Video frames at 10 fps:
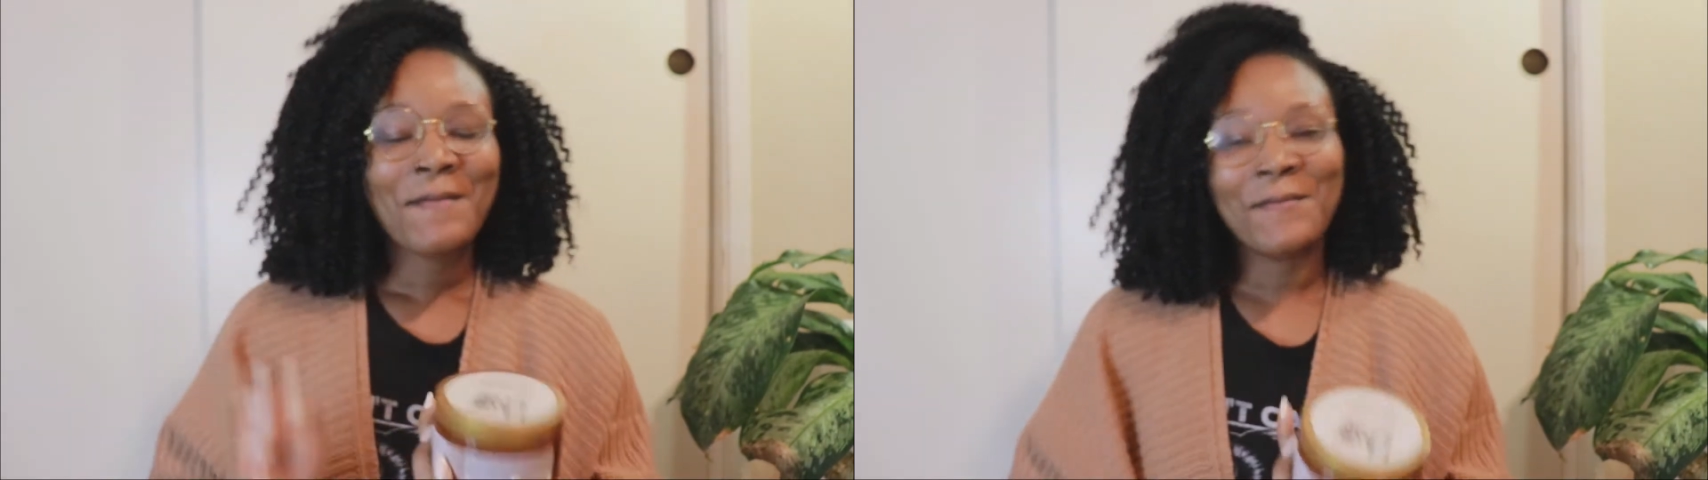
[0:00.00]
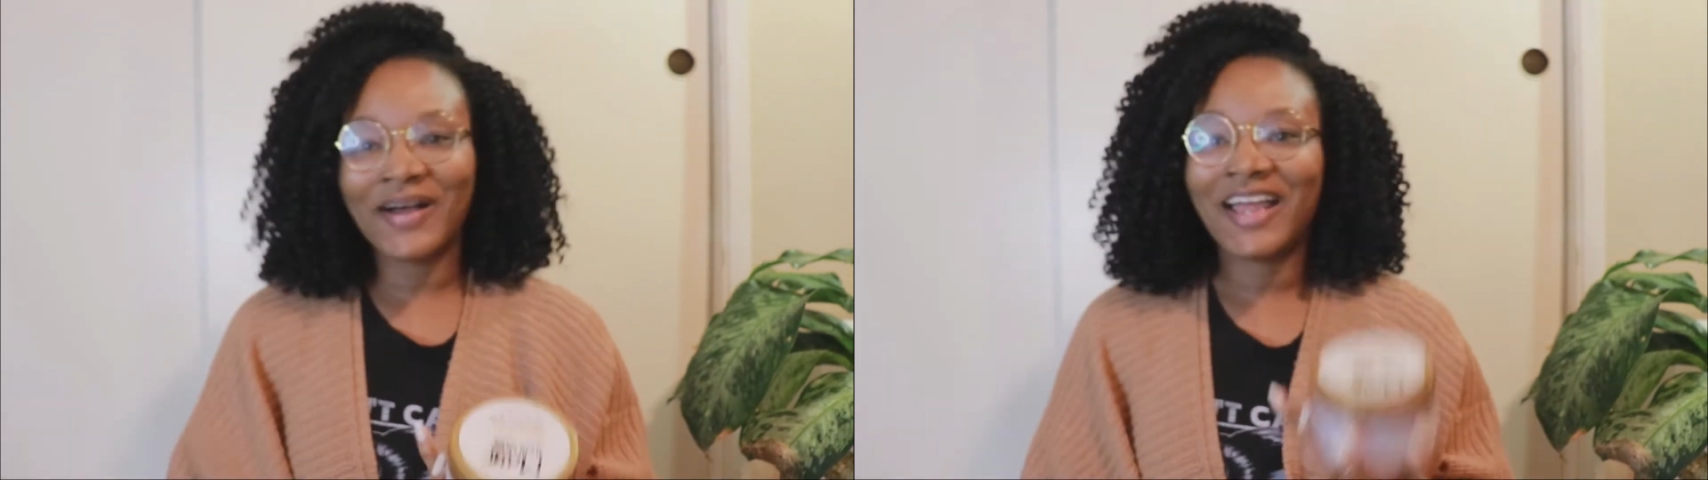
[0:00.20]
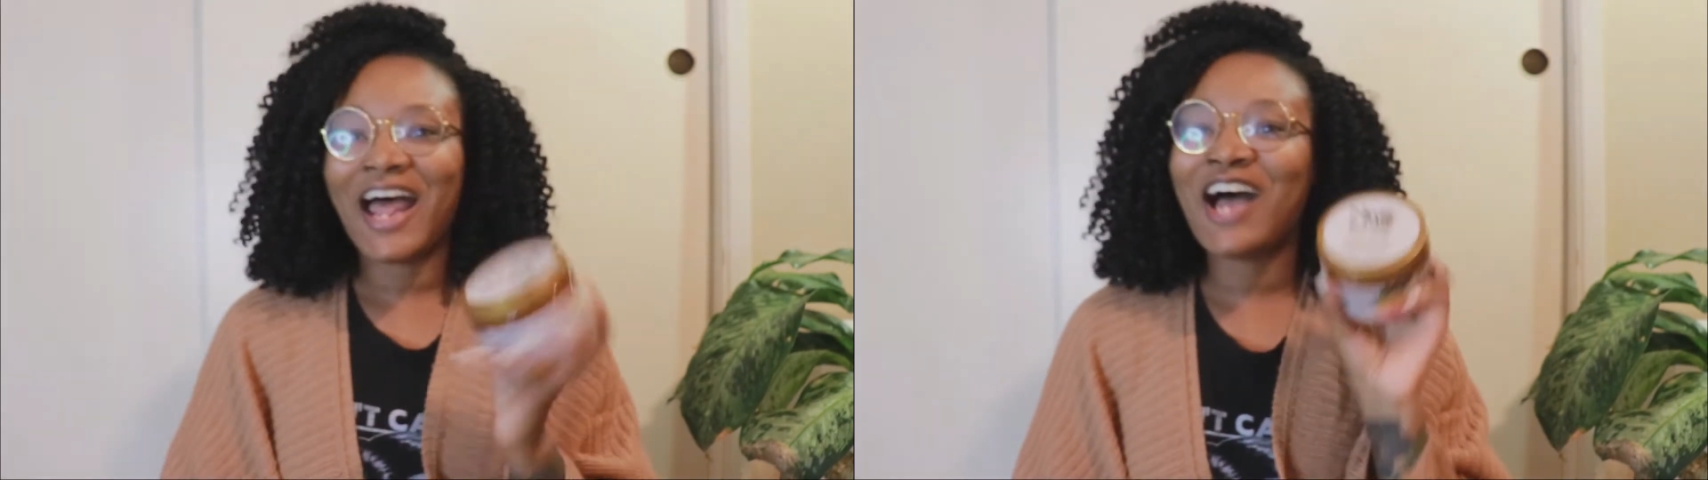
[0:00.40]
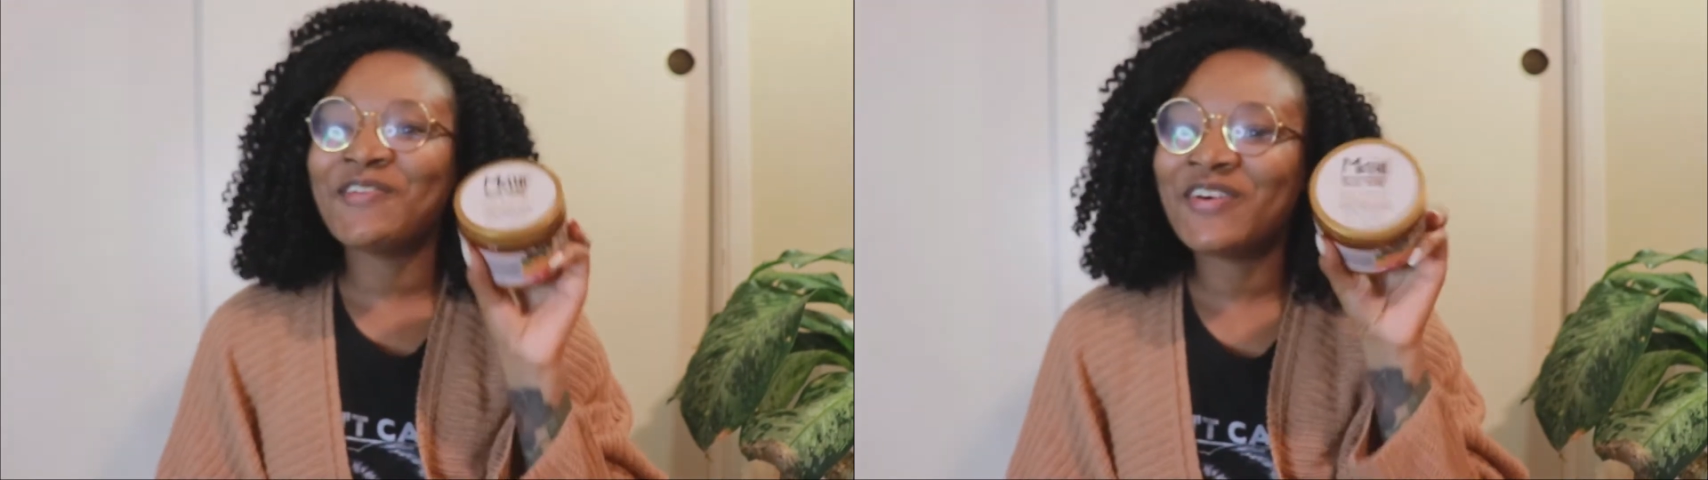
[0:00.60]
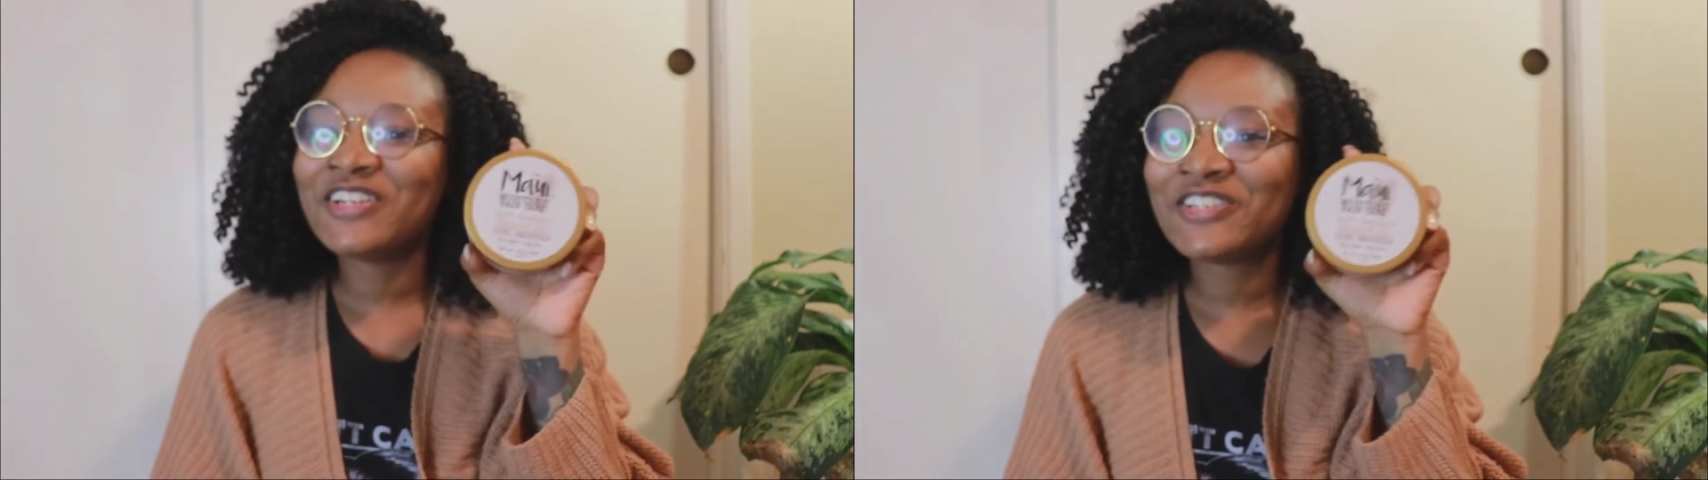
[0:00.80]
but
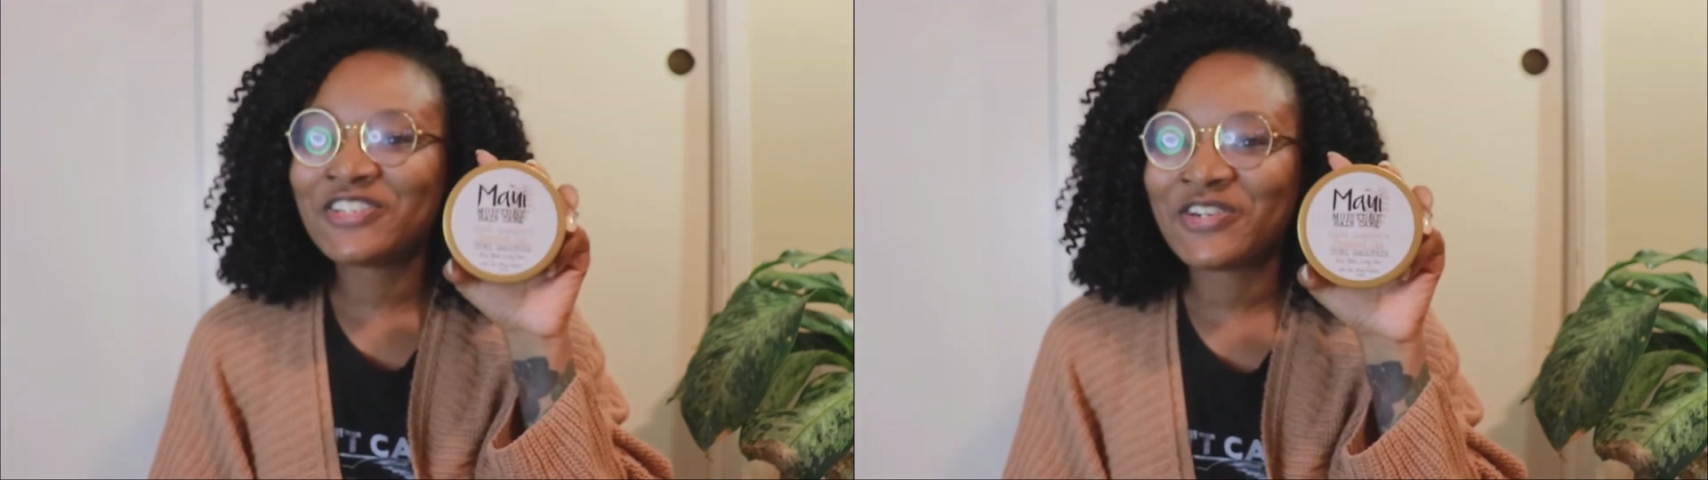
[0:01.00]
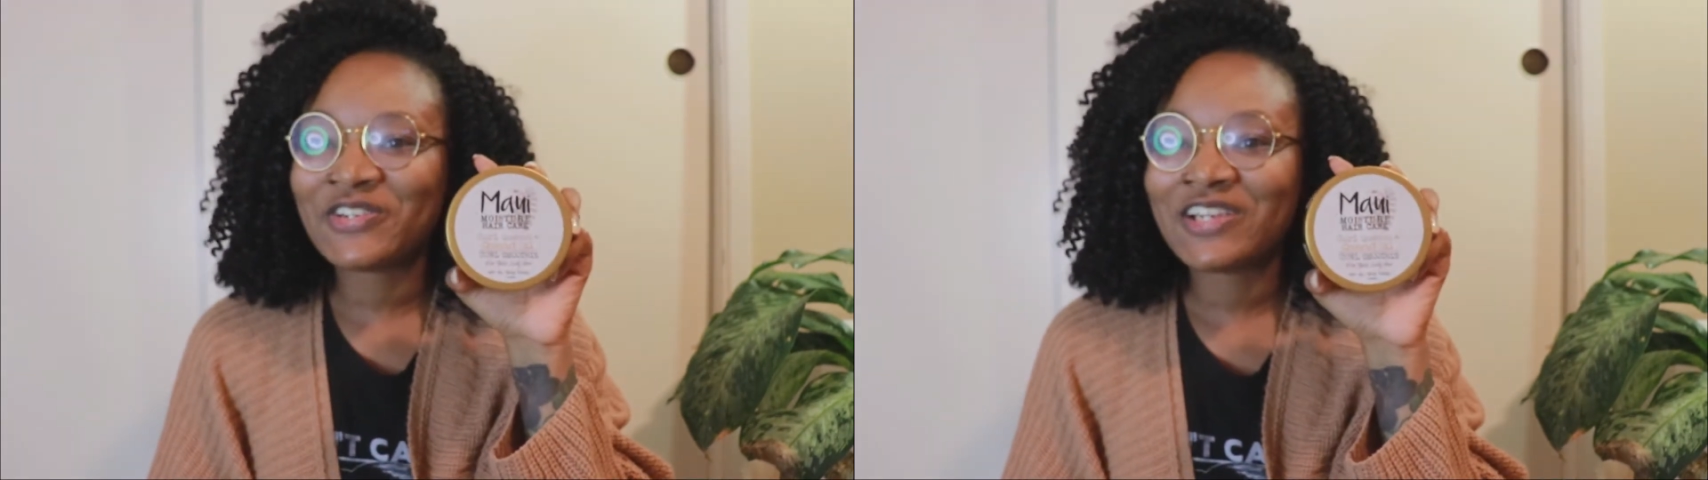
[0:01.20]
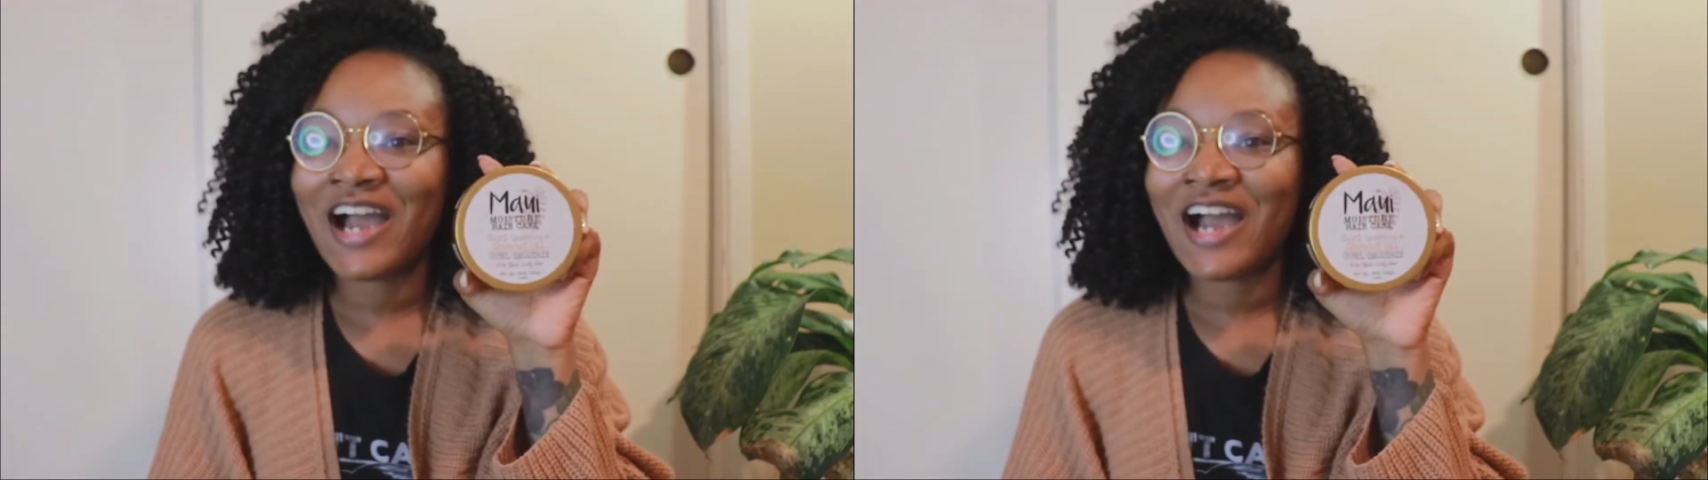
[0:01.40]
I wanted to show you